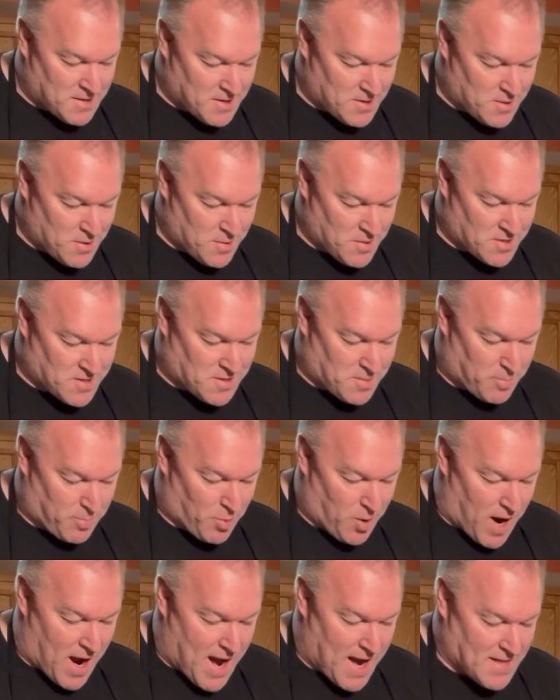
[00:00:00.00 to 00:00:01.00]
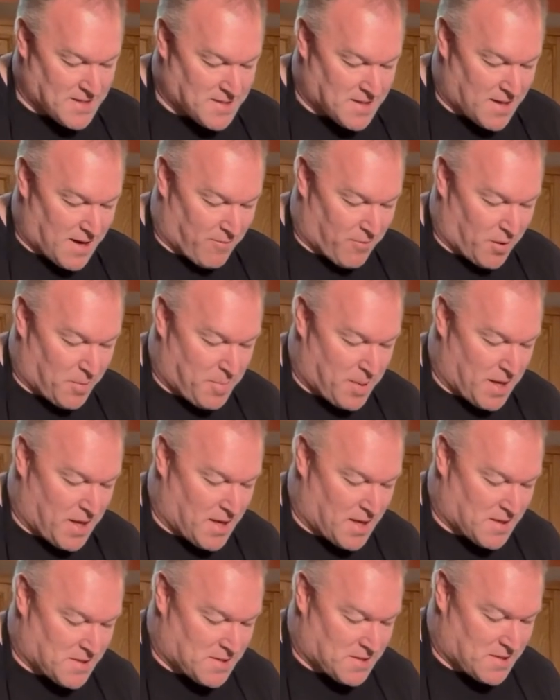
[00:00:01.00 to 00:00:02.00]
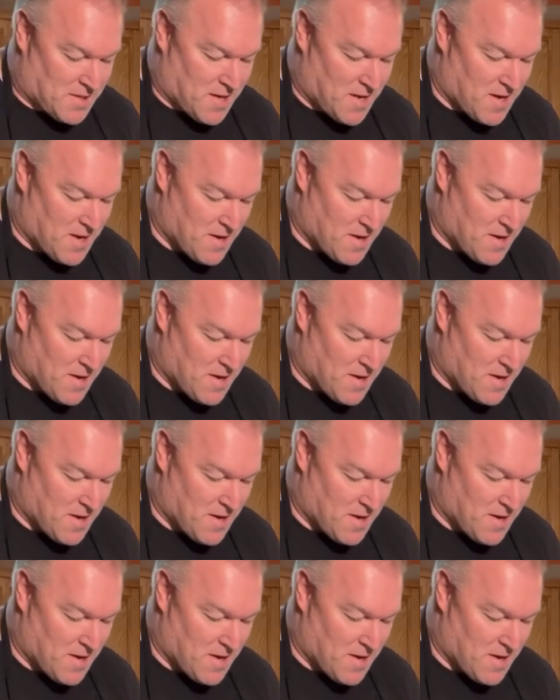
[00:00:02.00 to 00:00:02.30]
to do the surprise in every piece